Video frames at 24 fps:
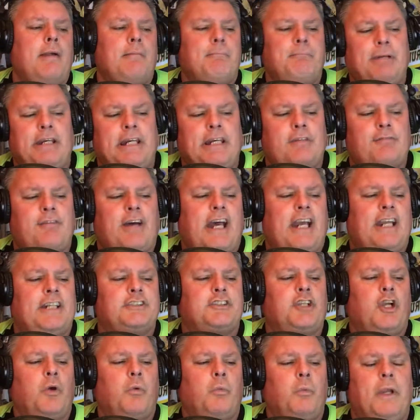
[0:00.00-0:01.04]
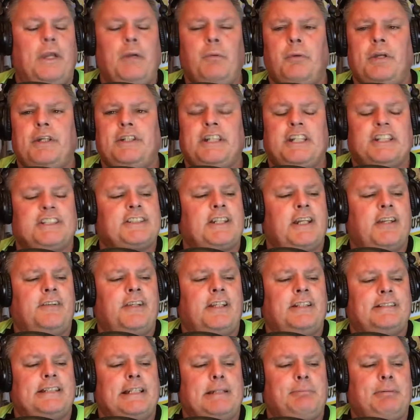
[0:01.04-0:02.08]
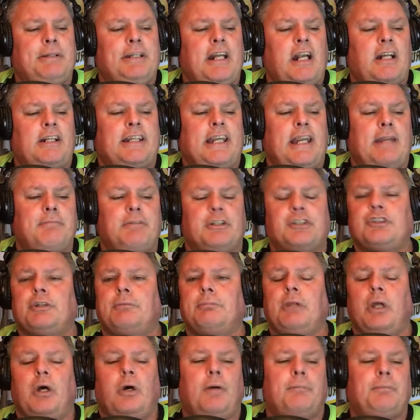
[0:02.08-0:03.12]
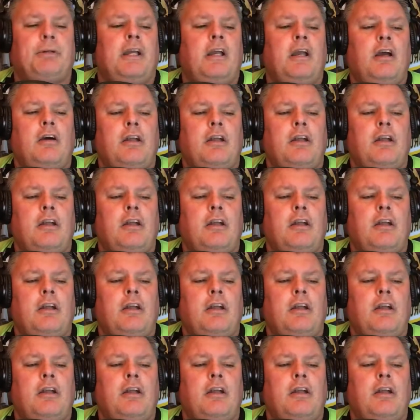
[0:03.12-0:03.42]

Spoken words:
"Be advised, we witnessed the DPRK missile blow up